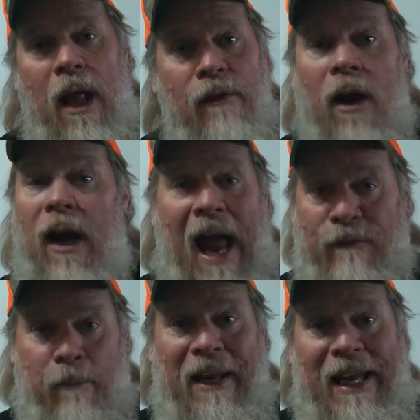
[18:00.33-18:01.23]
They're going to
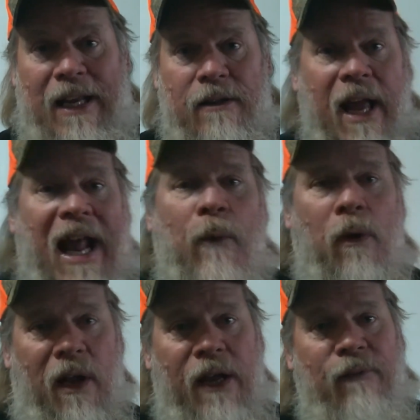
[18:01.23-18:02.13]
have to pee. They got to
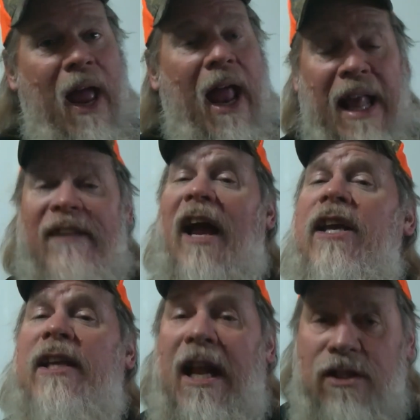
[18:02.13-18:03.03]
relieve that, and that's
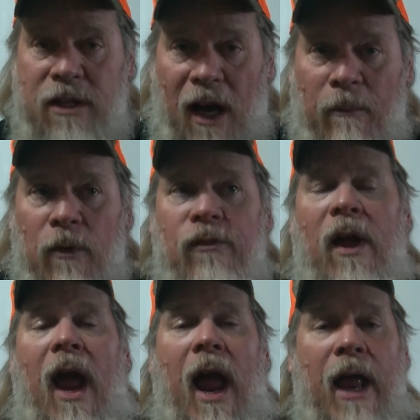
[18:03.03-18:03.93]
catch doubles
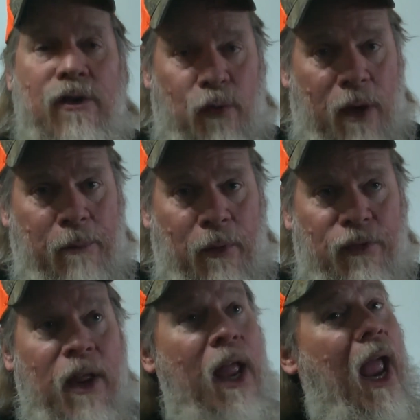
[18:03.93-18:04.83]
and
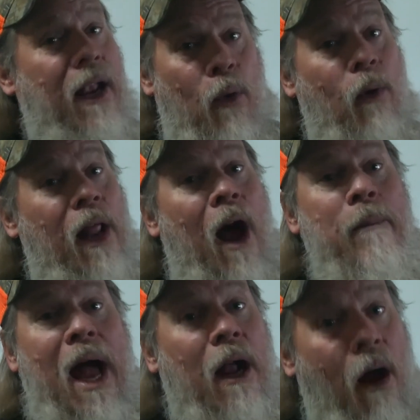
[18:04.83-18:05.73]
triples. And Lord help
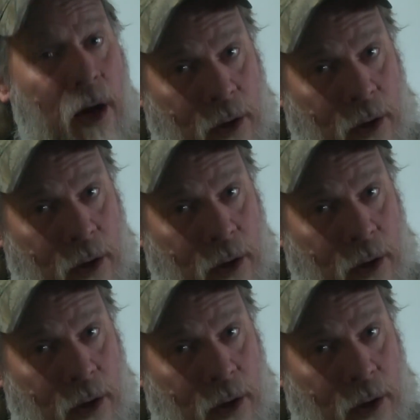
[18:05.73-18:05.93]
me, I caught a